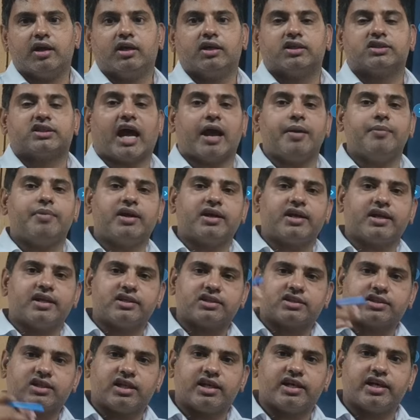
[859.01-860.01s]

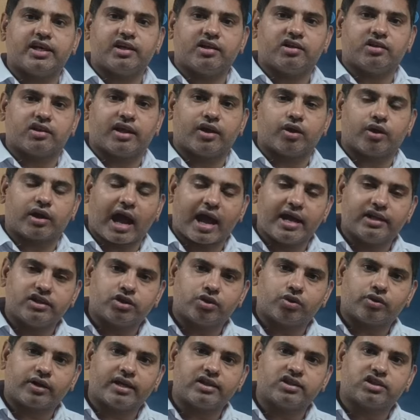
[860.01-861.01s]
Simultaneously, their
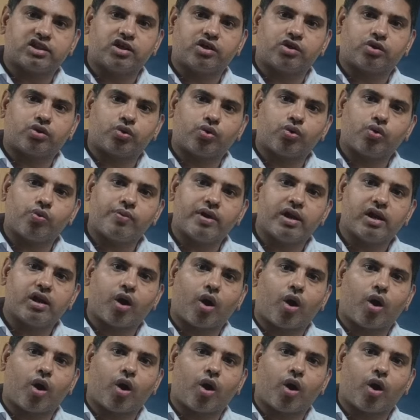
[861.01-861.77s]
angiotensin 2 will